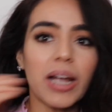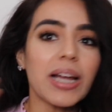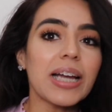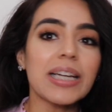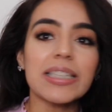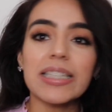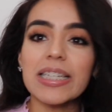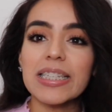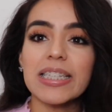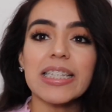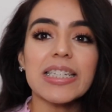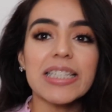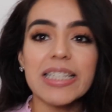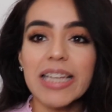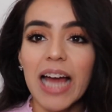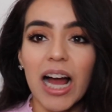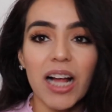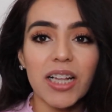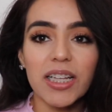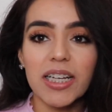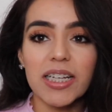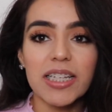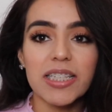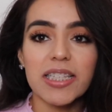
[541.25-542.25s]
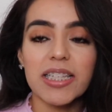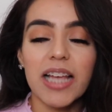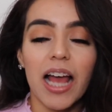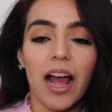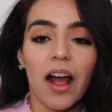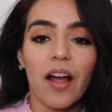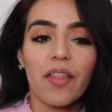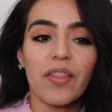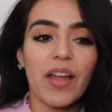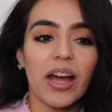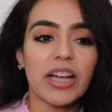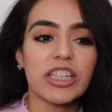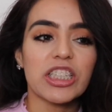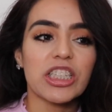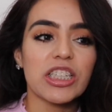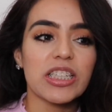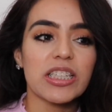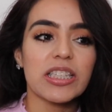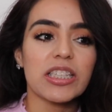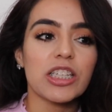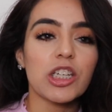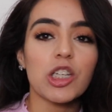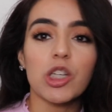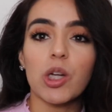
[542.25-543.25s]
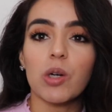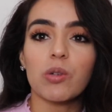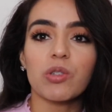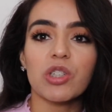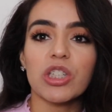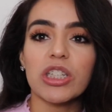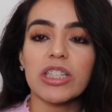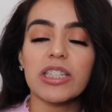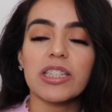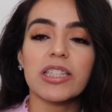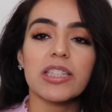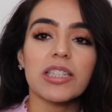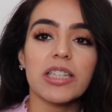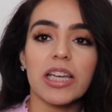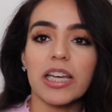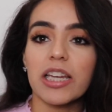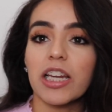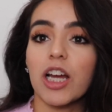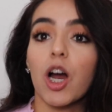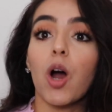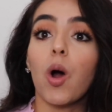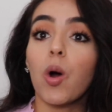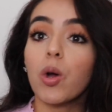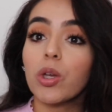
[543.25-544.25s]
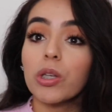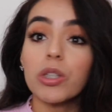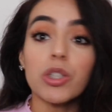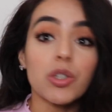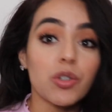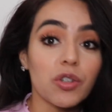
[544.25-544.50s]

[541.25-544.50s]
It doesn't tell us that she's, you know, she did a, oh, you